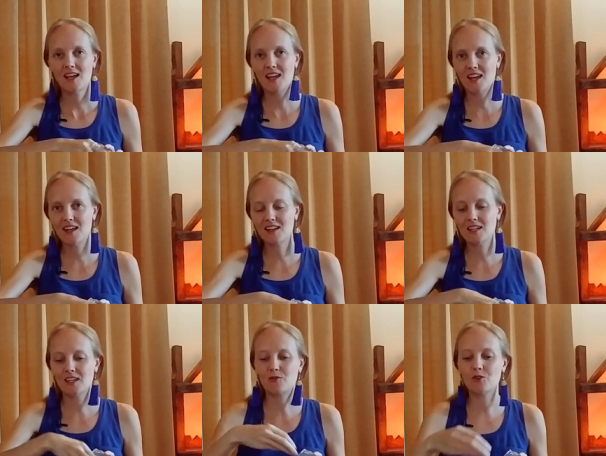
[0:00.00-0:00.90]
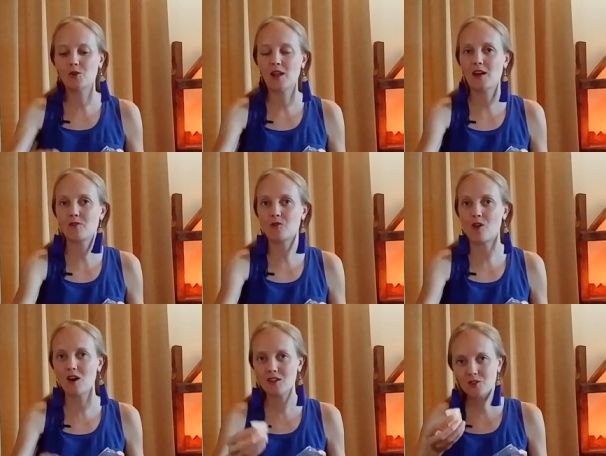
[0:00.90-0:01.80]
And if you don't have the
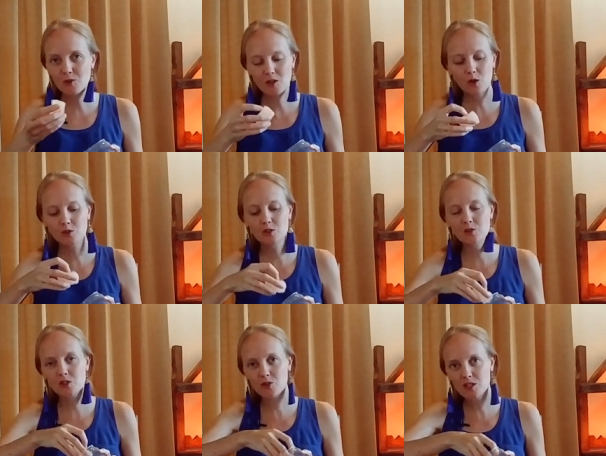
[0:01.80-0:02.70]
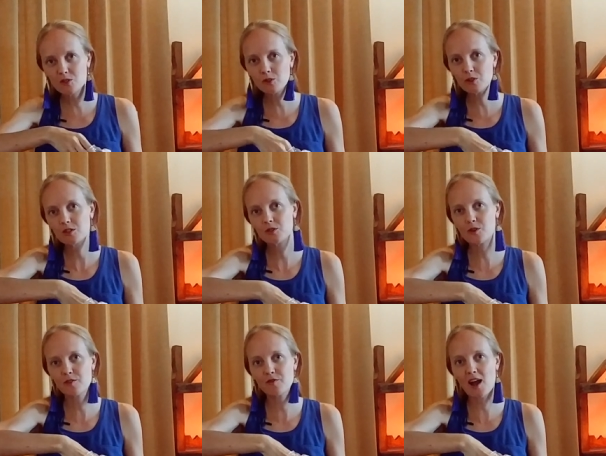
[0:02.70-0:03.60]
rocks, you can also use the crystals
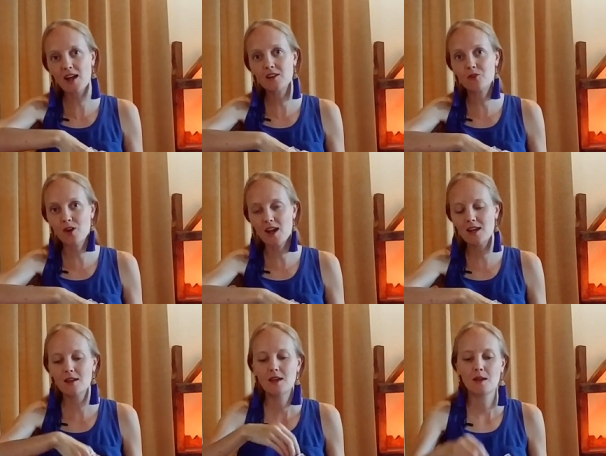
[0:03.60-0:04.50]
or the fine grain,